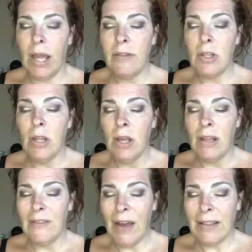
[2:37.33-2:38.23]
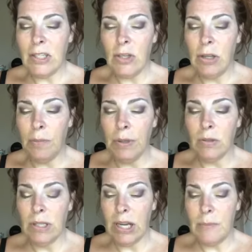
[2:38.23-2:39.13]
And the fact that you can
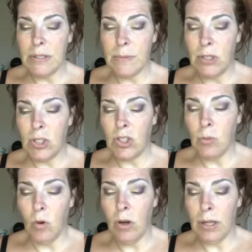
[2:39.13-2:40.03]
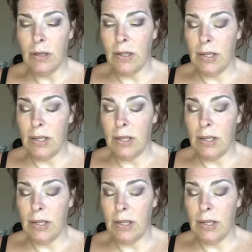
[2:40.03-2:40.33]
build it up as much as you want